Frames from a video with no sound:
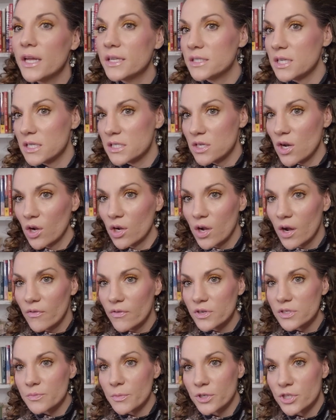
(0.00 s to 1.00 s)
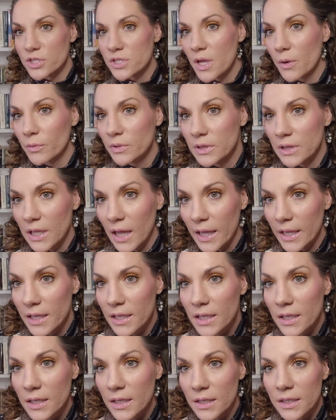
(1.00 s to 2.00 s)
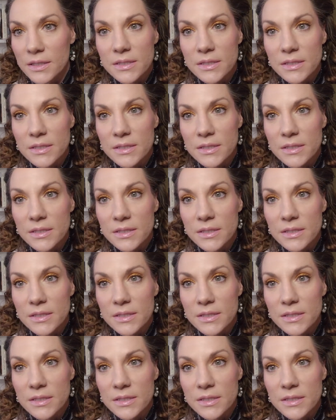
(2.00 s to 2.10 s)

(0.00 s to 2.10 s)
It does not cover as much as I would like.